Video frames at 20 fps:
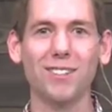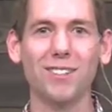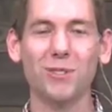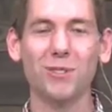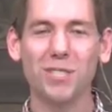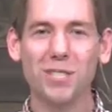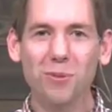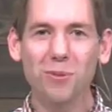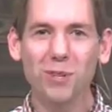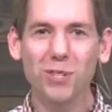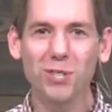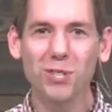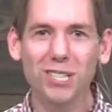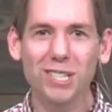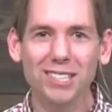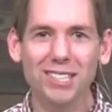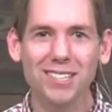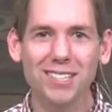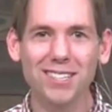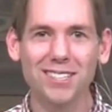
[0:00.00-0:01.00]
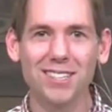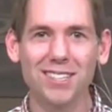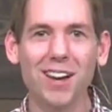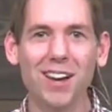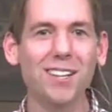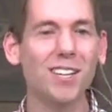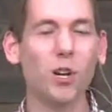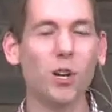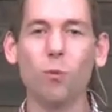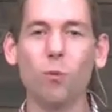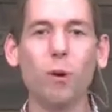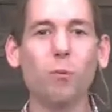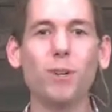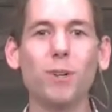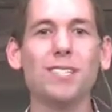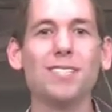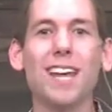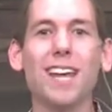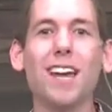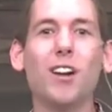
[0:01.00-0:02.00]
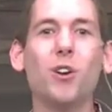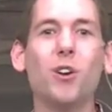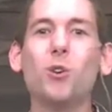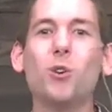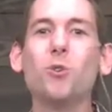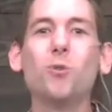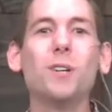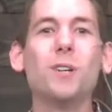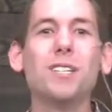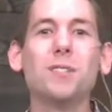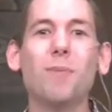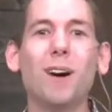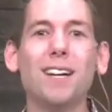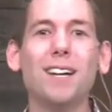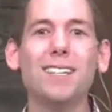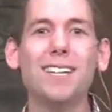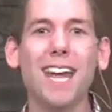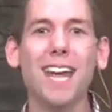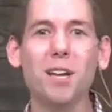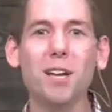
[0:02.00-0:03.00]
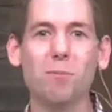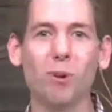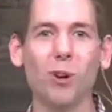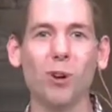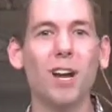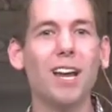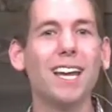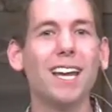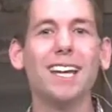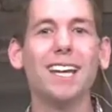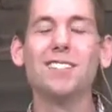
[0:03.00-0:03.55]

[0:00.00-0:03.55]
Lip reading: Do you see what Jesus has done here? When we say, who is my neighbor?